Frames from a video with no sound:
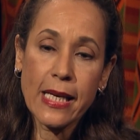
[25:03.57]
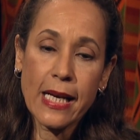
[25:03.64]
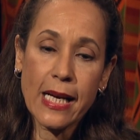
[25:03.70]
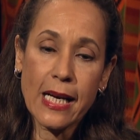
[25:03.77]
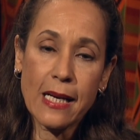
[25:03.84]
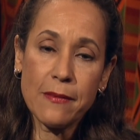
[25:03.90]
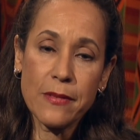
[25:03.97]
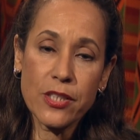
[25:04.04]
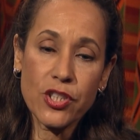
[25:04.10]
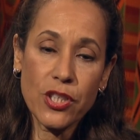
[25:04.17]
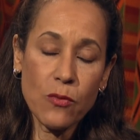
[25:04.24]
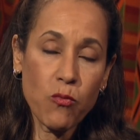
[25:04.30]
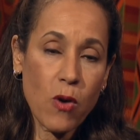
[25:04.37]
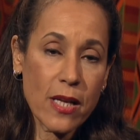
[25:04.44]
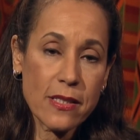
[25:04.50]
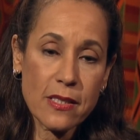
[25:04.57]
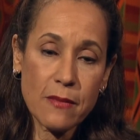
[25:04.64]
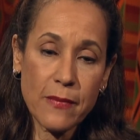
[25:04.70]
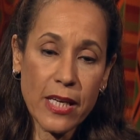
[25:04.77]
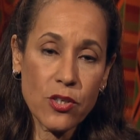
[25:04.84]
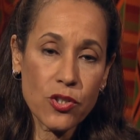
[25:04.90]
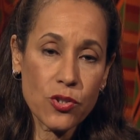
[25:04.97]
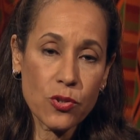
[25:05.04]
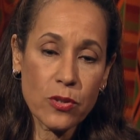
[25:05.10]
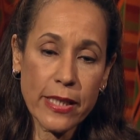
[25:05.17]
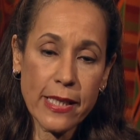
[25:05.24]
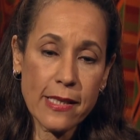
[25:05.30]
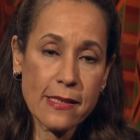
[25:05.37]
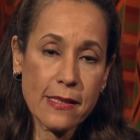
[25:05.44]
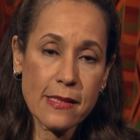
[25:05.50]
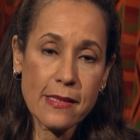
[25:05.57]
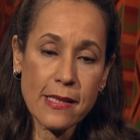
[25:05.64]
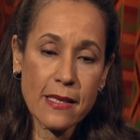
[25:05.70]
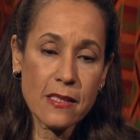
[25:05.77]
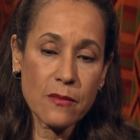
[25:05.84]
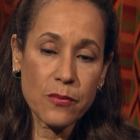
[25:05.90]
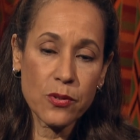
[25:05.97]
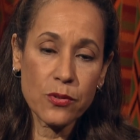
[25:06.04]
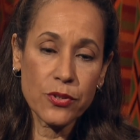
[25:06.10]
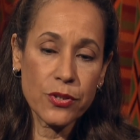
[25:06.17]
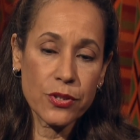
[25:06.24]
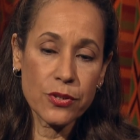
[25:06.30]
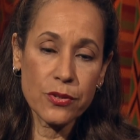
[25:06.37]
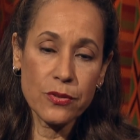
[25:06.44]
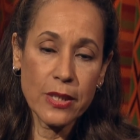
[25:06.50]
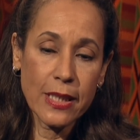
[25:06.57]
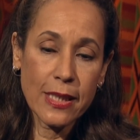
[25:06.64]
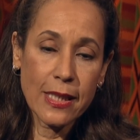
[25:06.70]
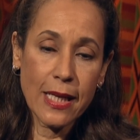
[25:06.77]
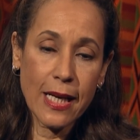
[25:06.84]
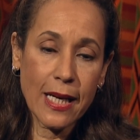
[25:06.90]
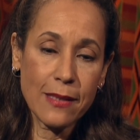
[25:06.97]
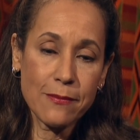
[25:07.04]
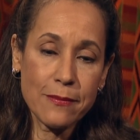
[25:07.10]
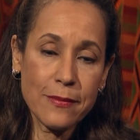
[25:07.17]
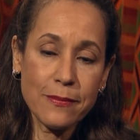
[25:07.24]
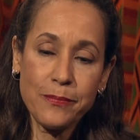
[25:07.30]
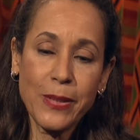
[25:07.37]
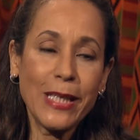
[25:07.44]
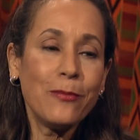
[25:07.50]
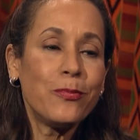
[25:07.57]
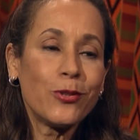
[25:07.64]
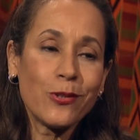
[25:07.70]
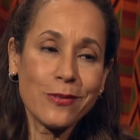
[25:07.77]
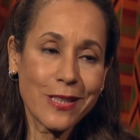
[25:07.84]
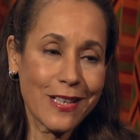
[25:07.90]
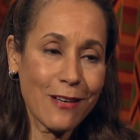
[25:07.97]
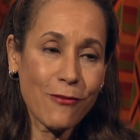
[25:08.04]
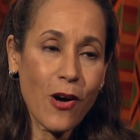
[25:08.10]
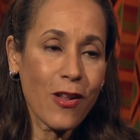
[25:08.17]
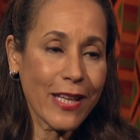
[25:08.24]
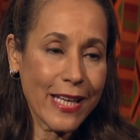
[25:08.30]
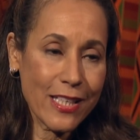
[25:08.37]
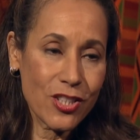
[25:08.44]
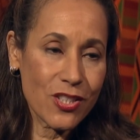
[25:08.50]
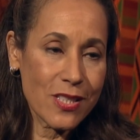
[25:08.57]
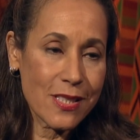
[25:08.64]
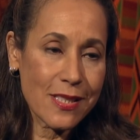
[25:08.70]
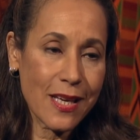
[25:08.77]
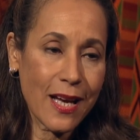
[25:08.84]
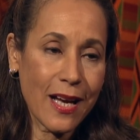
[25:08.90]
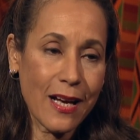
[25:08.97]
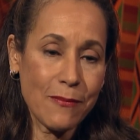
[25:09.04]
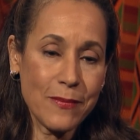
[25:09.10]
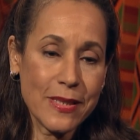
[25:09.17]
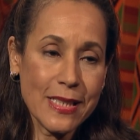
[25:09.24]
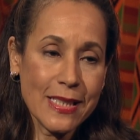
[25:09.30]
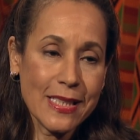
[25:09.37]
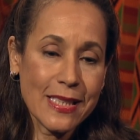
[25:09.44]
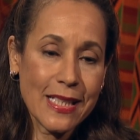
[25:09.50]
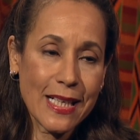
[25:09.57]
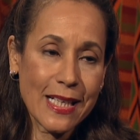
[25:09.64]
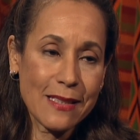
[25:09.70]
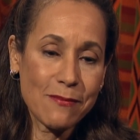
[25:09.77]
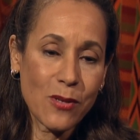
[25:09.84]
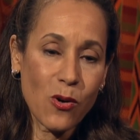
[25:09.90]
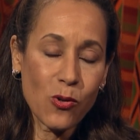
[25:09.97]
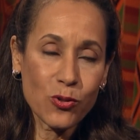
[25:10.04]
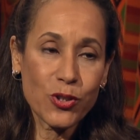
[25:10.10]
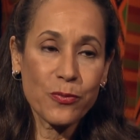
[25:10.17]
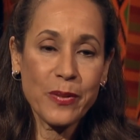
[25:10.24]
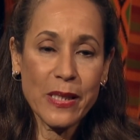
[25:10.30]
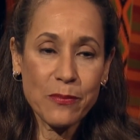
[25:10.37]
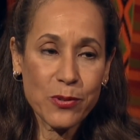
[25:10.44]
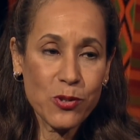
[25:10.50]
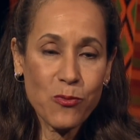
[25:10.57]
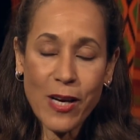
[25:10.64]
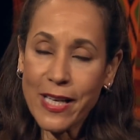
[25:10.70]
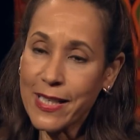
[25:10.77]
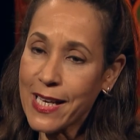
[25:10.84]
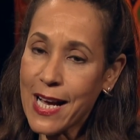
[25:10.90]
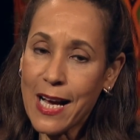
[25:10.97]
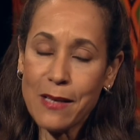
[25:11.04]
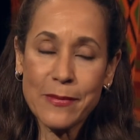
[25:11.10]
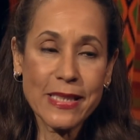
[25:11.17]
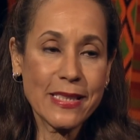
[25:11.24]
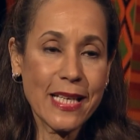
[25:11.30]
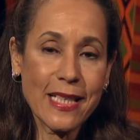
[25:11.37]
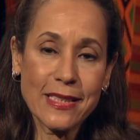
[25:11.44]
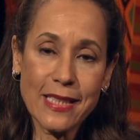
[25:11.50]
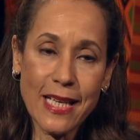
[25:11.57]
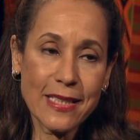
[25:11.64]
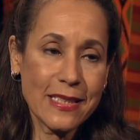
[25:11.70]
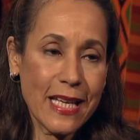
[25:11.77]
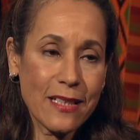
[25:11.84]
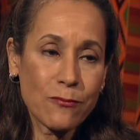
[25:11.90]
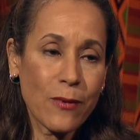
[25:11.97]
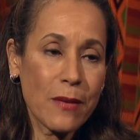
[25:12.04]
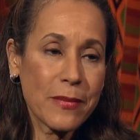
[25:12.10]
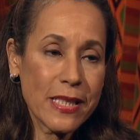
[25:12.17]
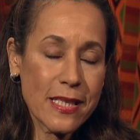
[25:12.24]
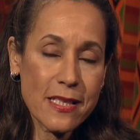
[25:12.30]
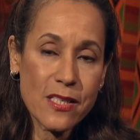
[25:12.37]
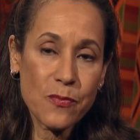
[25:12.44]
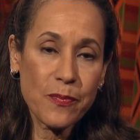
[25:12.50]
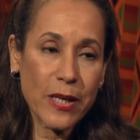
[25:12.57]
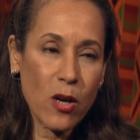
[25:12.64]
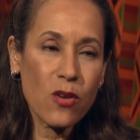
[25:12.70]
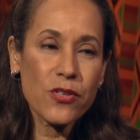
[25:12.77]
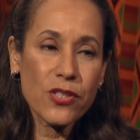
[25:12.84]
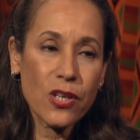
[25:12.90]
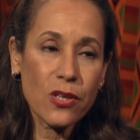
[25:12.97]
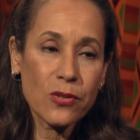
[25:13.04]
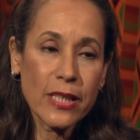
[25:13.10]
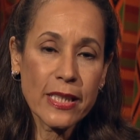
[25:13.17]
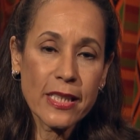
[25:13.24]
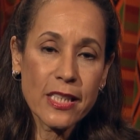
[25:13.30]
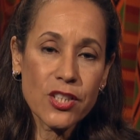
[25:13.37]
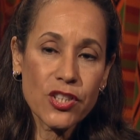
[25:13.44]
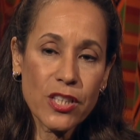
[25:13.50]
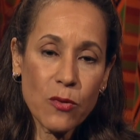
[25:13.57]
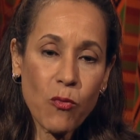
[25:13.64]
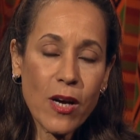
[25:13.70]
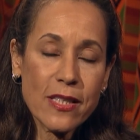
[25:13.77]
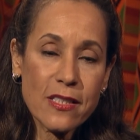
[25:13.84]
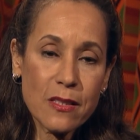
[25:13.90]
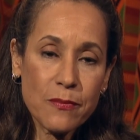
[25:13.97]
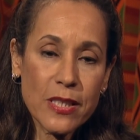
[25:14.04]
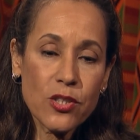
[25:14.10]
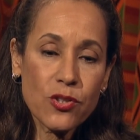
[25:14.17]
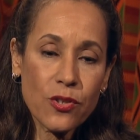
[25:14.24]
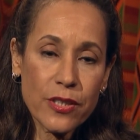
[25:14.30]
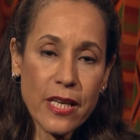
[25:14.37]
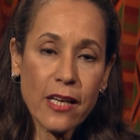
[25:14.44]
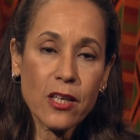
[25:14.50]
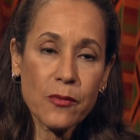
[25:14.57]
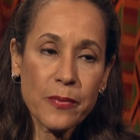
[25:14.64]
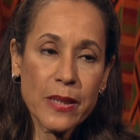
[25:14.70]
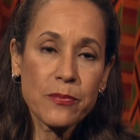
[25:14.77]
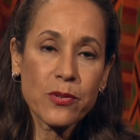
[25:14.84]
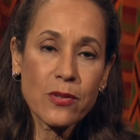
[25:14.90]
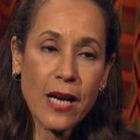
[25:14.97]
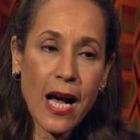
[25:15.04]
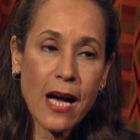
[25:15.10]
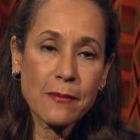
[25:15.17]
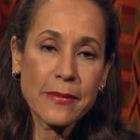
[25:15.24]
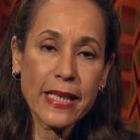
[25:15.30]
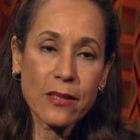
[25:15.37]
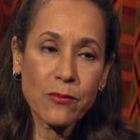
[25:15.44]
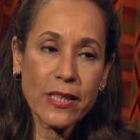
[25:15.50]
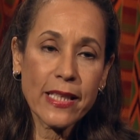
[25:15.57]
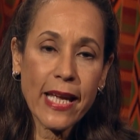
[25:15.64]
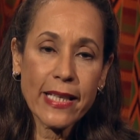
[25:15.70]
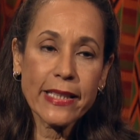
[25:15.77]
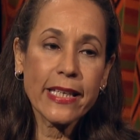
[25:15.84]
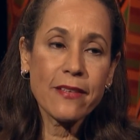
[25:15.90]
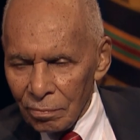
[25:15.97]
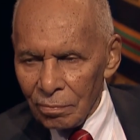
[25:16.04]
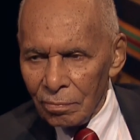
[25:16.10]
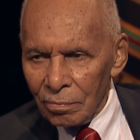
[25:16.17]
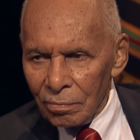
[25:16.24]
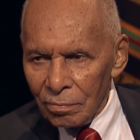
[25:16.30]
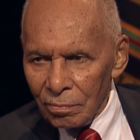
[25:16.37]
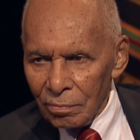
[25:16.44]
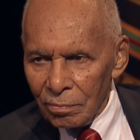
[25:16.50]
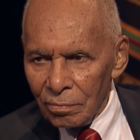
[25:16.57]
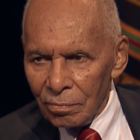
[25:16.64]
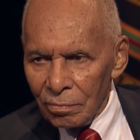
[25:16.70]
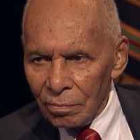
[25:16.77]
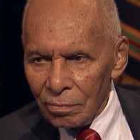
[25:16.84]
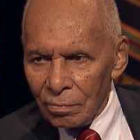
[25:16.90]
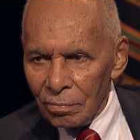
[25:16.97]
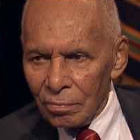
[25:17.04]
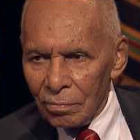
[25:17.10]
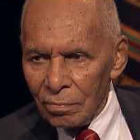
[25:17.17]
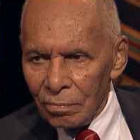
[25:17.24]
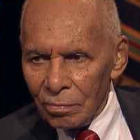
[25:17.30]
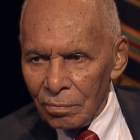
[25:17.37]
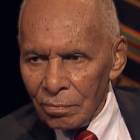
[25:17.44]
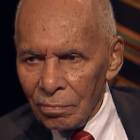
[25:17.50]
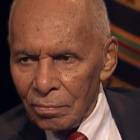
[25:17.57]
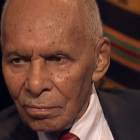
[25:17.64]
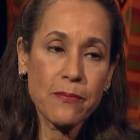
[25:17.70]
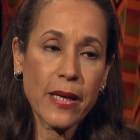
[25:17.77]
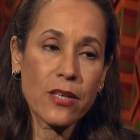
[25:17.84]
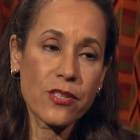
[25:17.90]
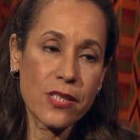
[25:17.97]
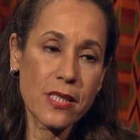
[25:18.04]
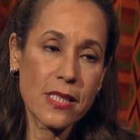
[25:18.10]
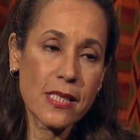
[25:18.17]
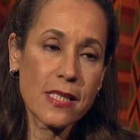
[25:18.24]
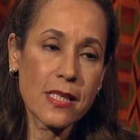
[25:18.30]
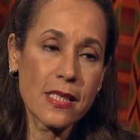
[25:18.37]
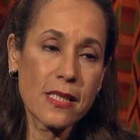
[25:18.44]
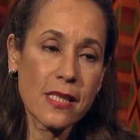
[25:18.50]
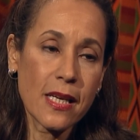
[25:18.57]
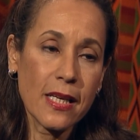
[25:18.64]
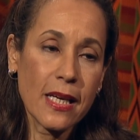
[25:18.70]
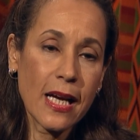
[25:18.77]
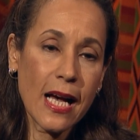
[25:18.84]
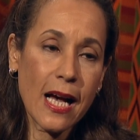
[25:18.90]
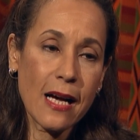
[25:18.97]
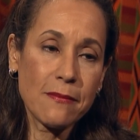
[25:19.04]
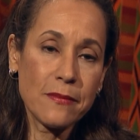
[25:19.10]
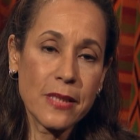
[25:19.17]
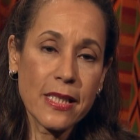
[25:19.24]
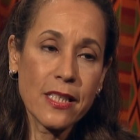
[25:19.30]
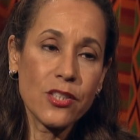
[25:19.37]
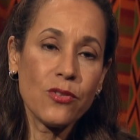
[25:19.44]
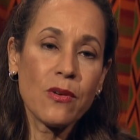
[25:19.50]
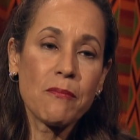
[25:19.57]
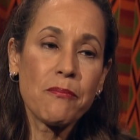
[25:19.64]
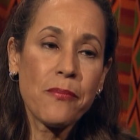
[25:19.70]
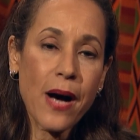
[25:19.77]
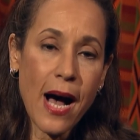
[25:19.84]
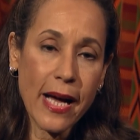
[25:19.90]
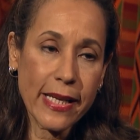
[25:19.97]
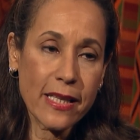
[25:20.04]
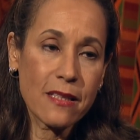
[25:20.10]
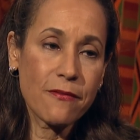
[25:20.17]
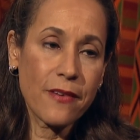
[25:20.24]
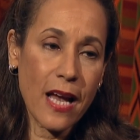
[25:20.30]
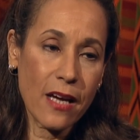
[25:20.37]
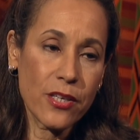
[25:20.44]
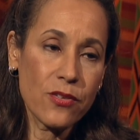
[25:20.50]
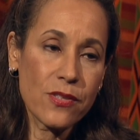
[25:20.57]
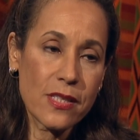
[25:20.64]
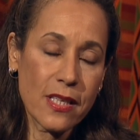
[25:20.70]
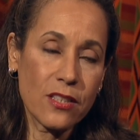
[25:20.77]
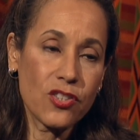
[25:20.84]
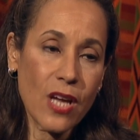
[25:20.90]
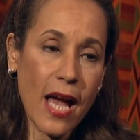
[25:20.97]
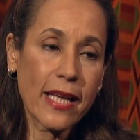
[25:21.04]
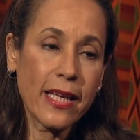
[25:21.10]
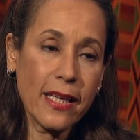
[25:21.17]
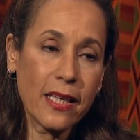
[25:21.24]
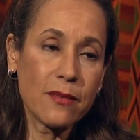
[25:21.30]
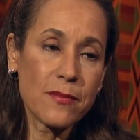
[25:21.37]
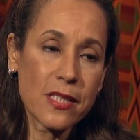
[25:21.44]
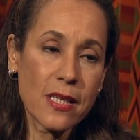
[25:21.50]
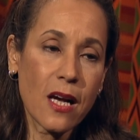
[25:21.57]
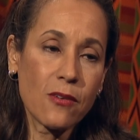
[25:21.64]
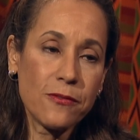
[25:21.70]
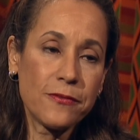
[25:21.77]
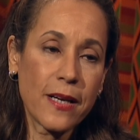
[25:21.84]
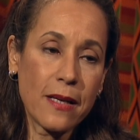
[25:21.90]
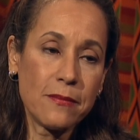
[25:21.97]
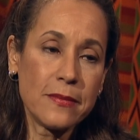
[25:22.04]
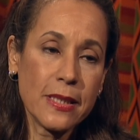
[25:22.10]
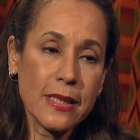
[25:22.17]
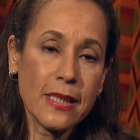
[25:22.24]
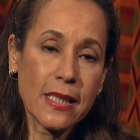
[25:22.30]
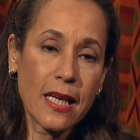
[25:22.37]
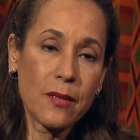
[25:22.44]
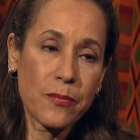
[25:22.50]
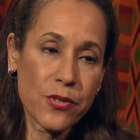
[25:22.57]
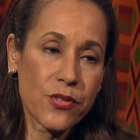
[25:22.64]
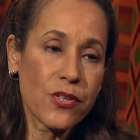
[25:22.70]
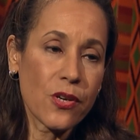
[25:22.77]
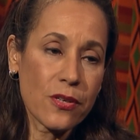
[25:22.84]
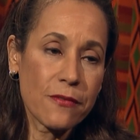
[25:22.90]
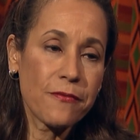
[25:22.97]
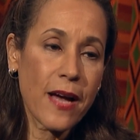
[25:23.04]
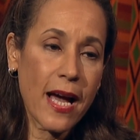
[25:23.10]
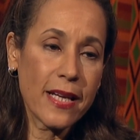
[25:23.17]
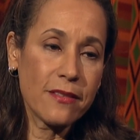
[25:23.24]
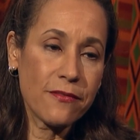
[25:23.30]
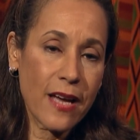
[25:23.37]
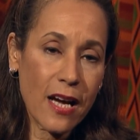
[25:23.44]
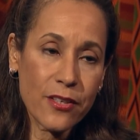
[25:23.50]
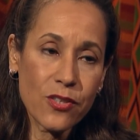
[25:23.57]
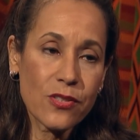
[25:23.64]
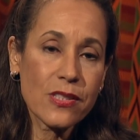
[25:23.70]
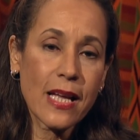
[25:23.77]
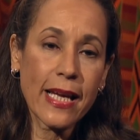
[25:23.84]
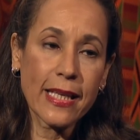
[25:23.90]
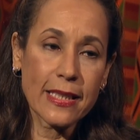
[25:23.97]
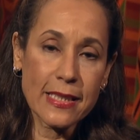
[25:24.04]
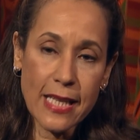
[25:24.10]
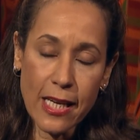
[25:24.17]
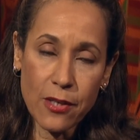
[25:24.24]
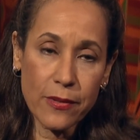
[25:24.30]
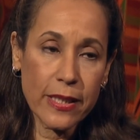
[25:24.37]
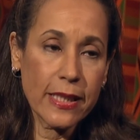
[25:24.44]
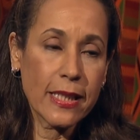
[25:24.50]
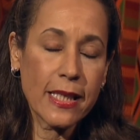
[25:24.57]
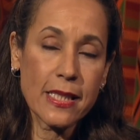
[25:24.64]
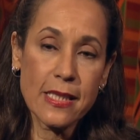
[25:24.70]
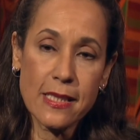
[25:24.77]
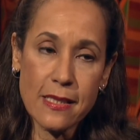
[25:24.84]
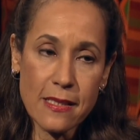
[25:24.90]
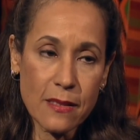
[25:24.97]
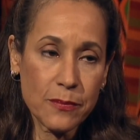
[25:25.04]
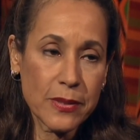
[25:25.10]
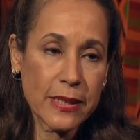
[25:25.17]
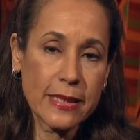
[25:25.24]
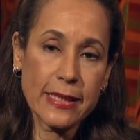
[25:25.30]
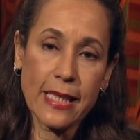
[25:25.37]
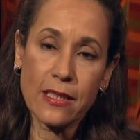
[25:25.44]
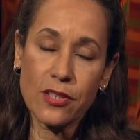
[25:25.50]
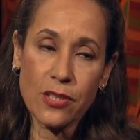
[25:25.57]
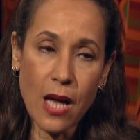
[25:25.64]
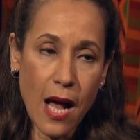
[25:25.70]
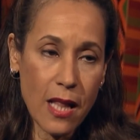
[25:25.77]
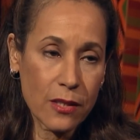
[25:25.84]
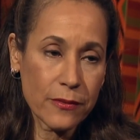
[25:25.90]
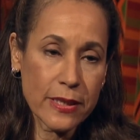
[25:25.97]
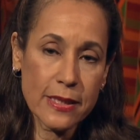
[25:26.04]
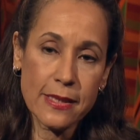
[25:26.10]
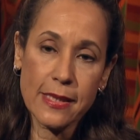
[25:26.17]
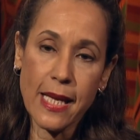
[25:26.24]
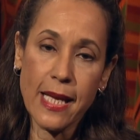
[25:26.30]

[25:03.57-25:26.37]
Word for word: Uh, she wants to make sure it is accessible to um, people of all ages, um, um, older people who want to come and, and, and, and, reminisce, but also she wants to be sure younger people come and when they leave there, they're challenged to go and be better citizens, mm -hmm. um, to embody the values that Jackie himself um, uh, personified values like integrity and discipline and tolerance